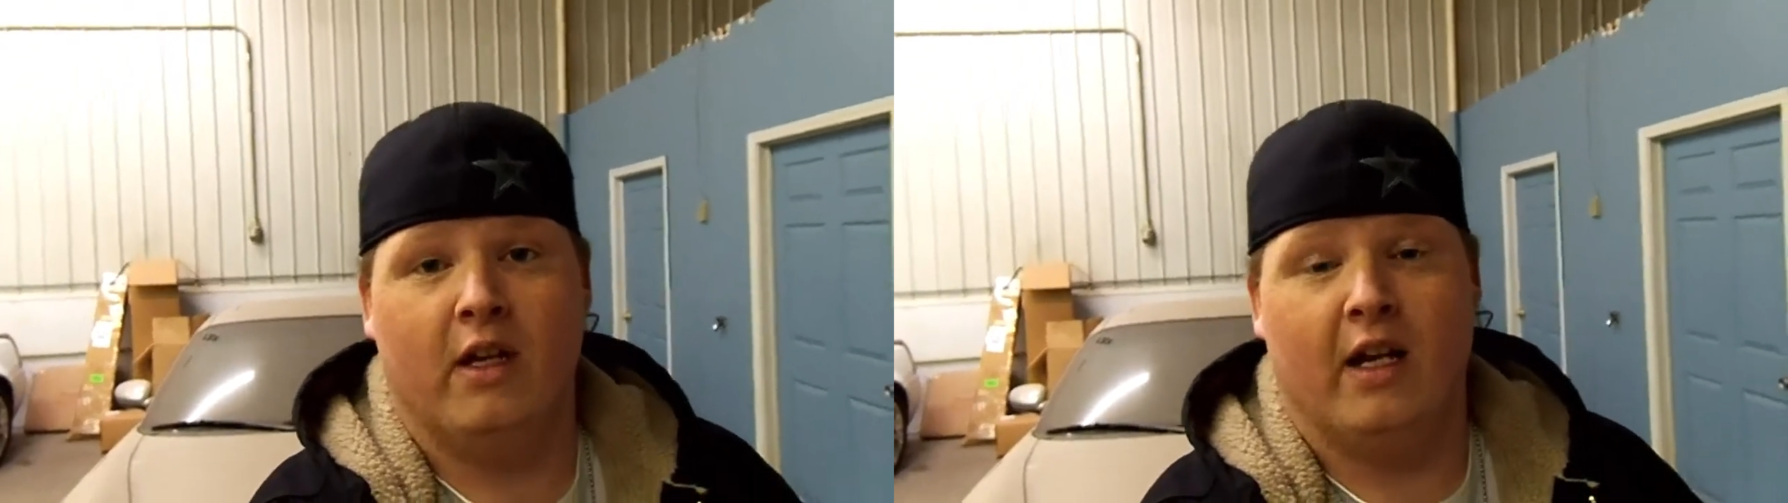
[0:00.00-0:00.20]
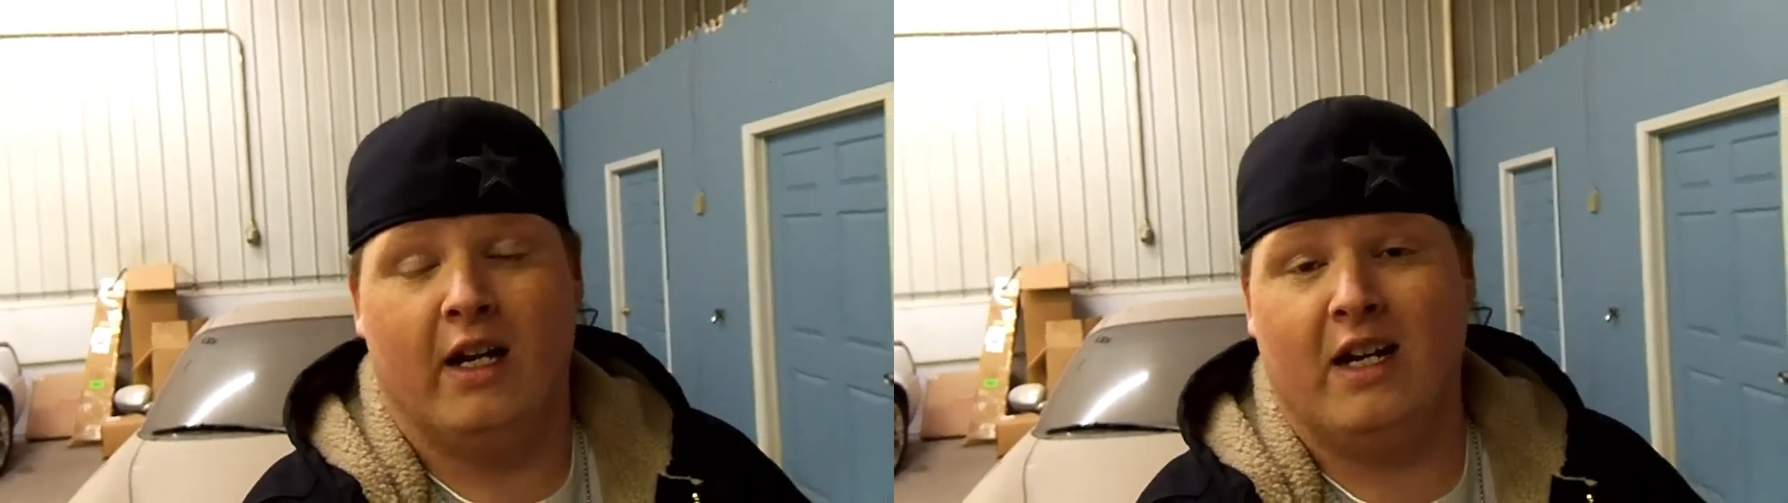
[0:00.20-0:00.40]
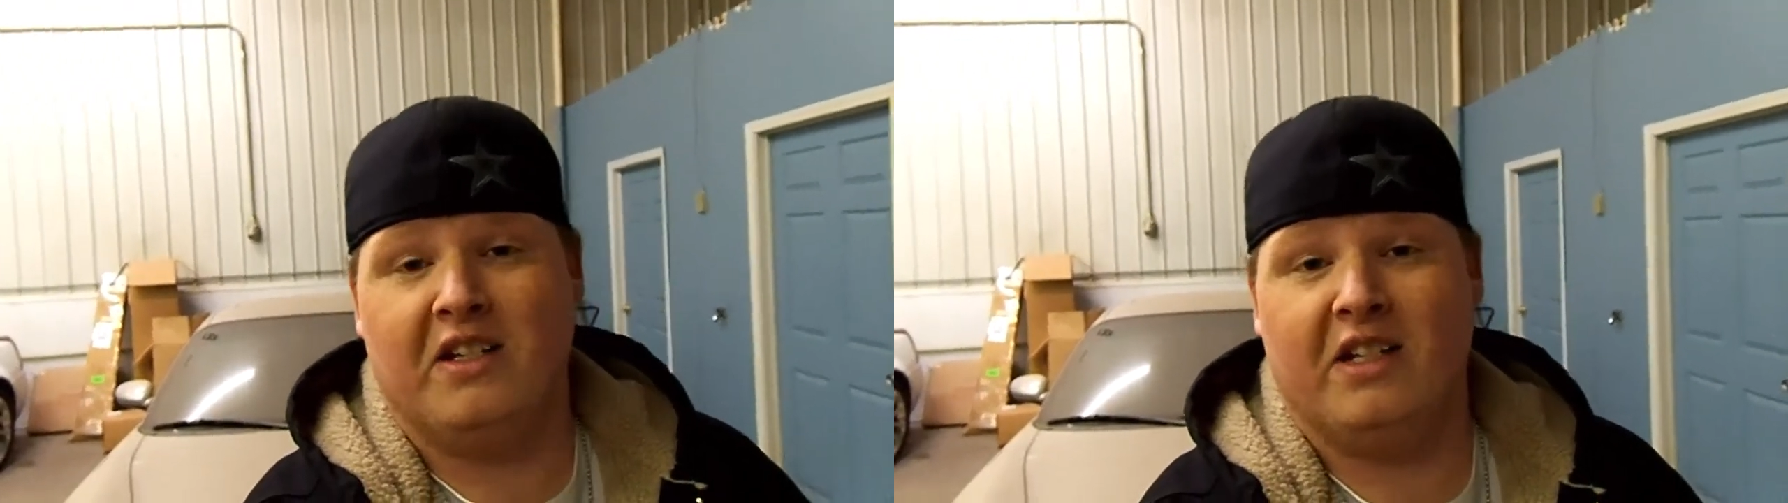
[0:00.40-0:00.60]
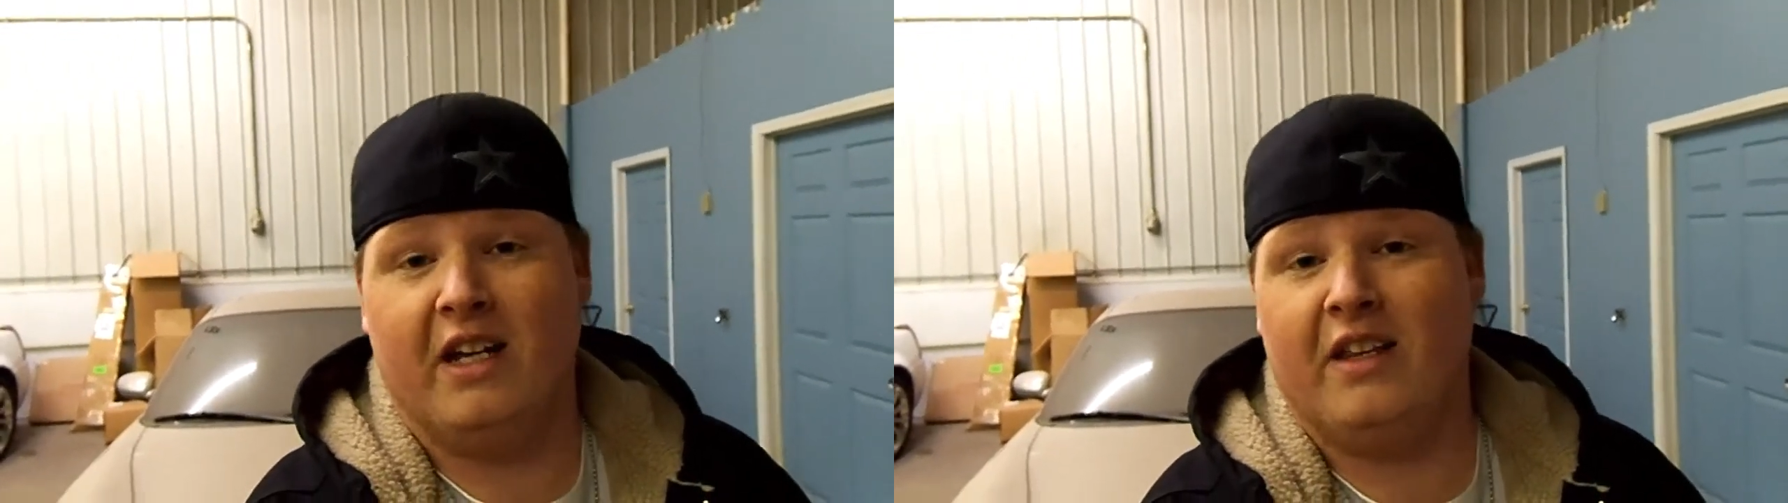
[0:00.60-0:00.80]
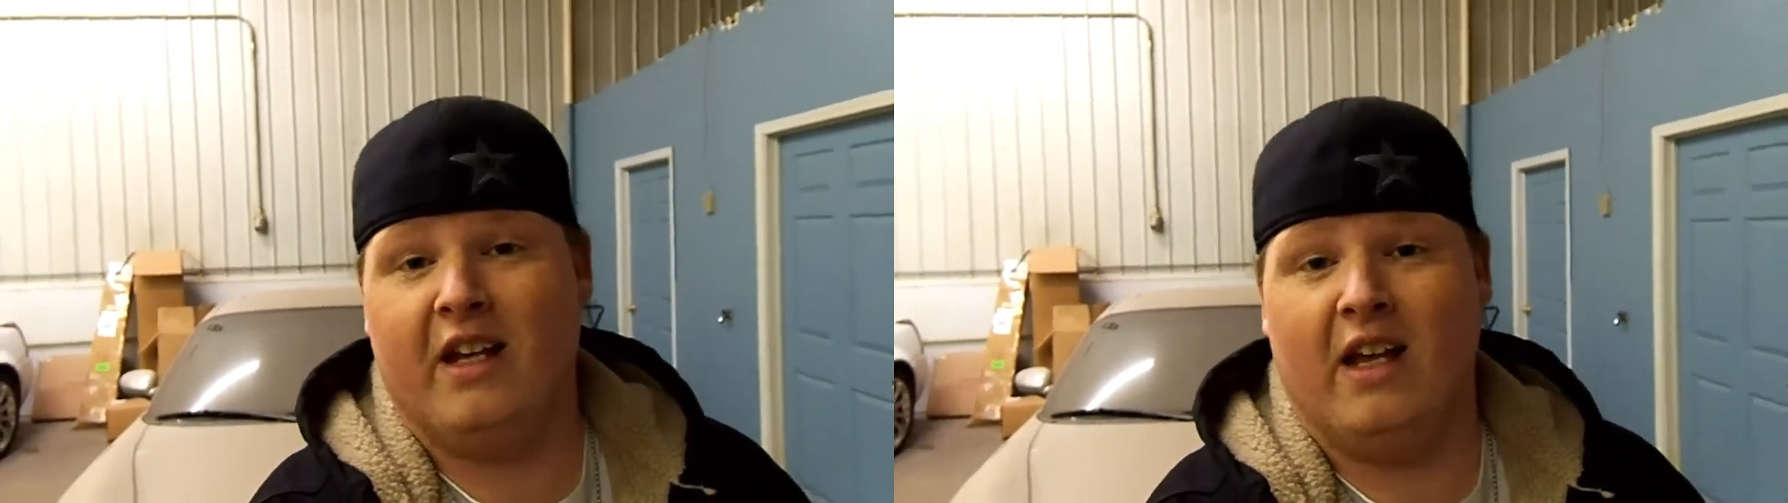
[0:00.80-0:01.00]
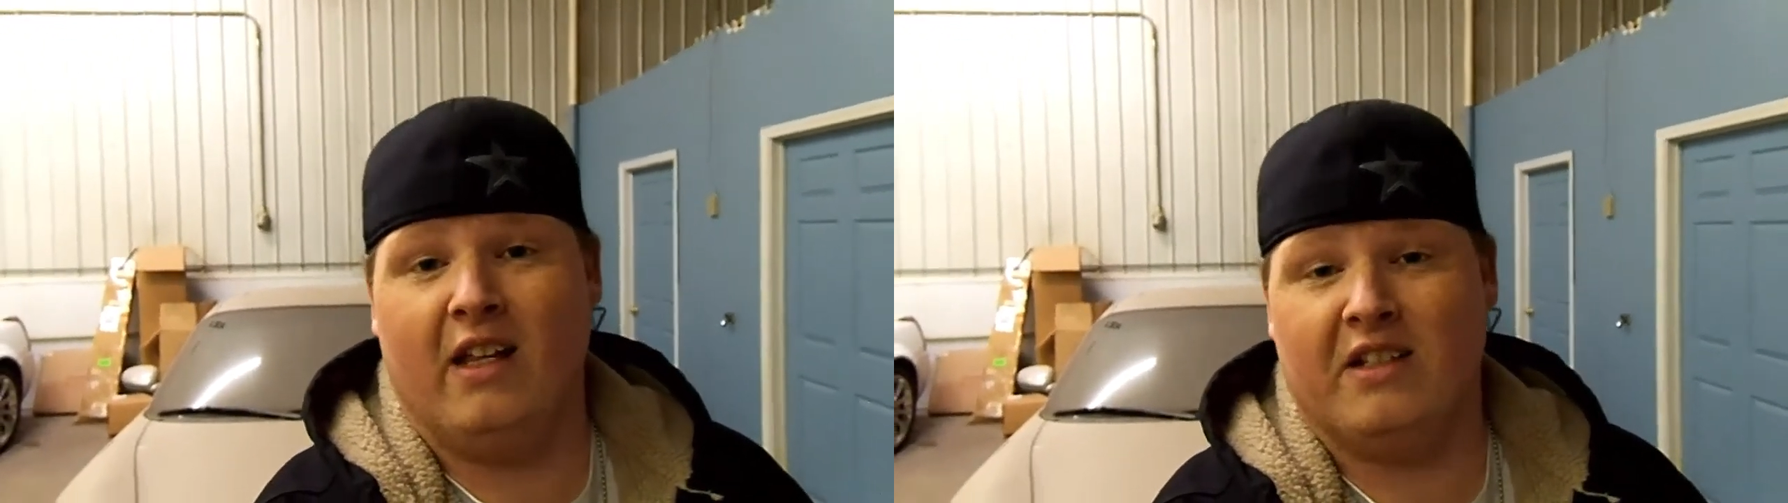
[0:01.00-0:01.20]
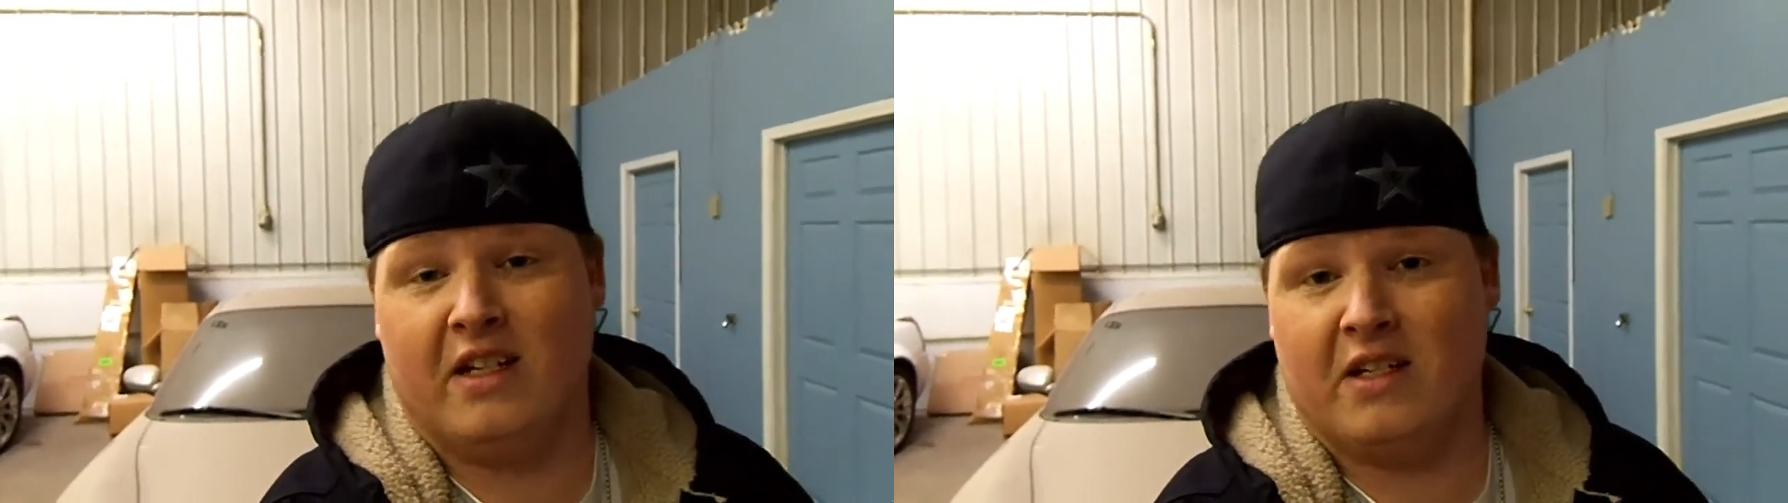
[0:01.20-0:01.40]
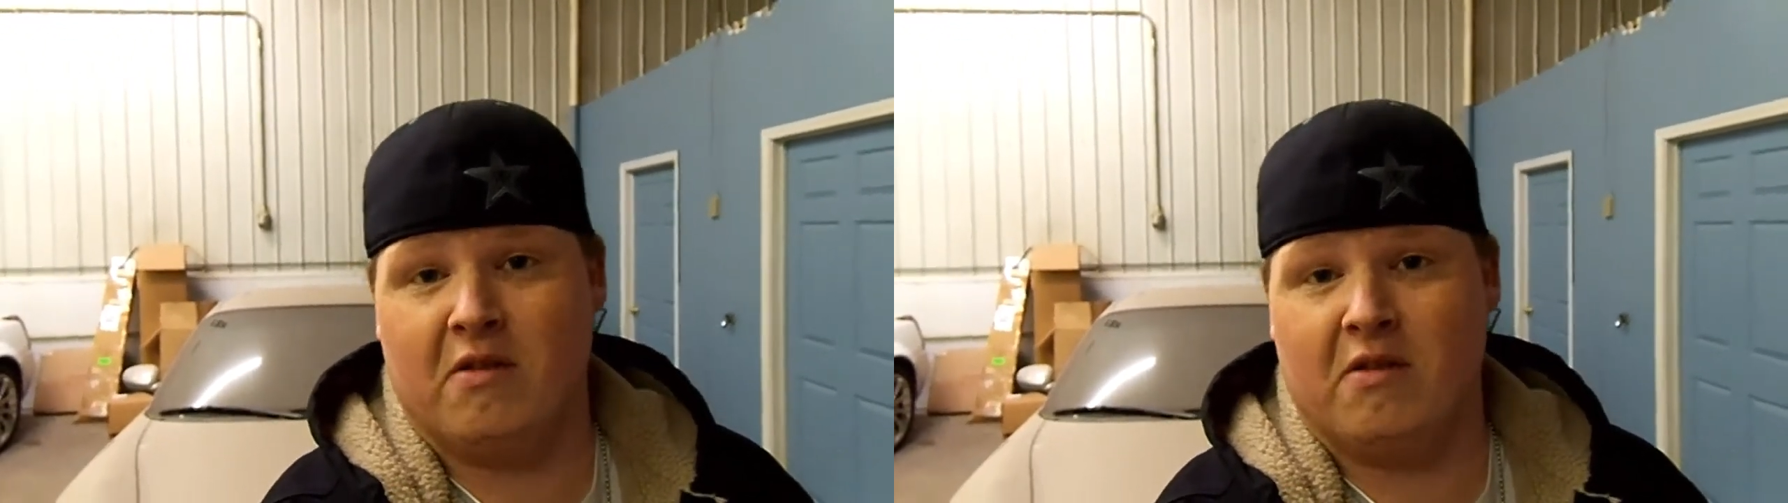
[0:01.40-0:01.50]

And honestly, I think LSX